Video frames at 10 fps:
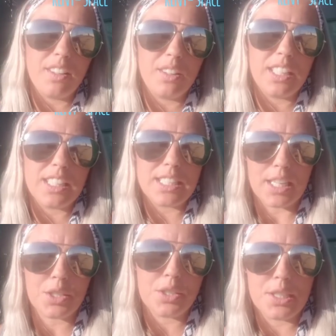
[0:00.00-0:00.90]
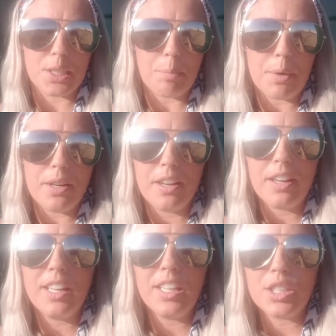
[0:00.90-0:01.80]
it's actually separate.
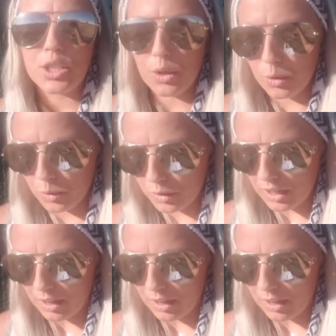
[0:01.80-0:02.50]
So